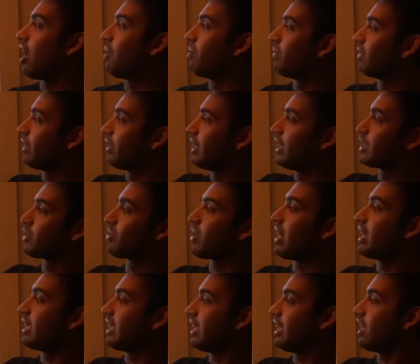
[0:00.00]
This right
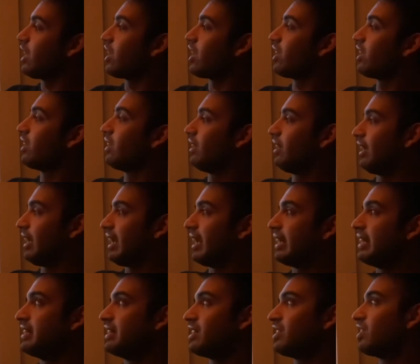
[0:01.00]
here
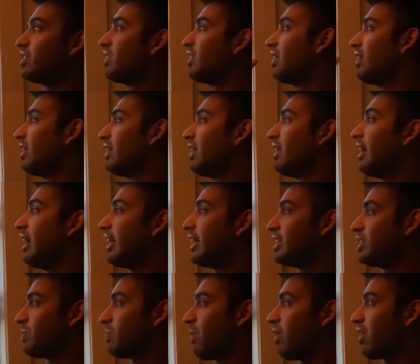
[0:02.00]
is a
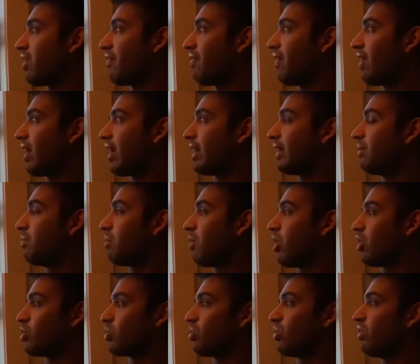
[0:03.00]
Spotify
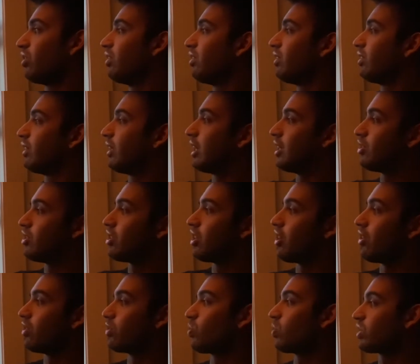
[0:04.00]
module that
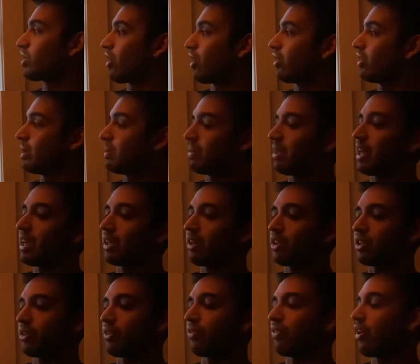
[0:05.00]
shows what's currently playing on your
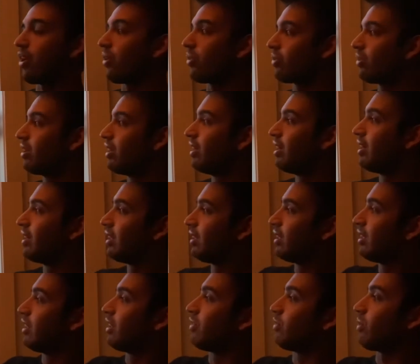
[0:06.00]
phone
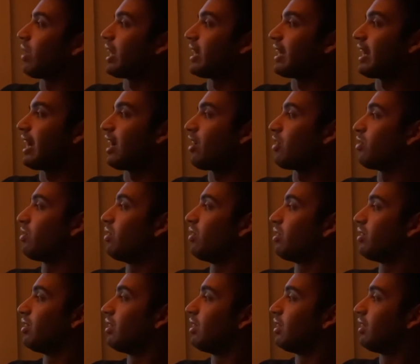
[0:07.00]
right now.
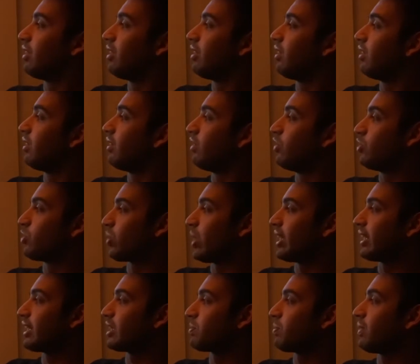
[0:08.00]
Drake
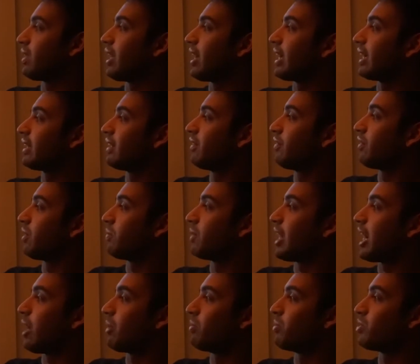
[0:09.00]
is playing from the
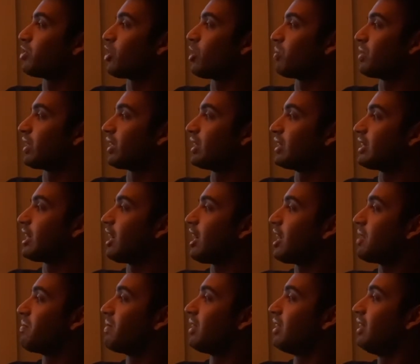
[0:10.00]
album Show Me a Good
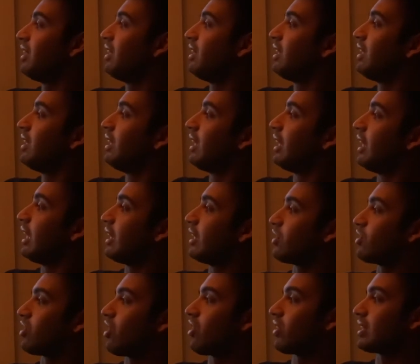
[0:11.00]
Time, and the
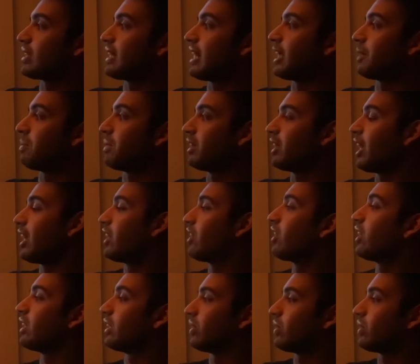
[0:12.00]
song is Thank You Later, and you can